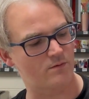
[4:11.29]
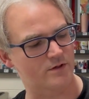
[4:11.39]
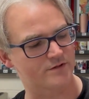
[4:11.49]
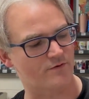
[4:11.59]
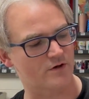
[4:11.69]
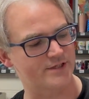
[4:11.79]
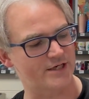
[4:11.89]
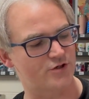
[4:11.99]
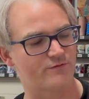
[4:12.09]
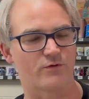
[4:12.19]
where as far as
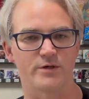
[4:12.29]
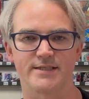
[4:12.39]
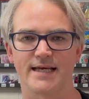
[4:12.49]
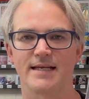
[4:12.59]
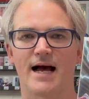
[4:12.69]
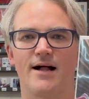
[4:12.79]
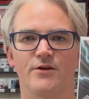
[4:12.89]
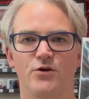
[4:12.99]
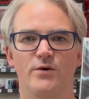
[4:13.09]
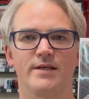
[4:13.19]
issue 14, Al
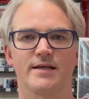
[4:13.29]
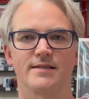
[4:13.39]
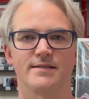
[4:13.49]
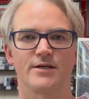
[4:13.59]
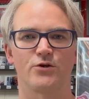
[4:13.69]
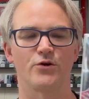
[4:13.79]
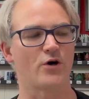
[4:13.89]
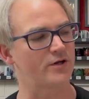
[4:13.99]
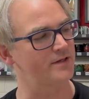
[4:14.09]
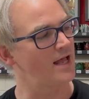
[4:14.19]
Ewing continuing
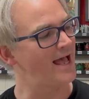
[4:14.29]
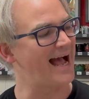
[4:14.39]
on,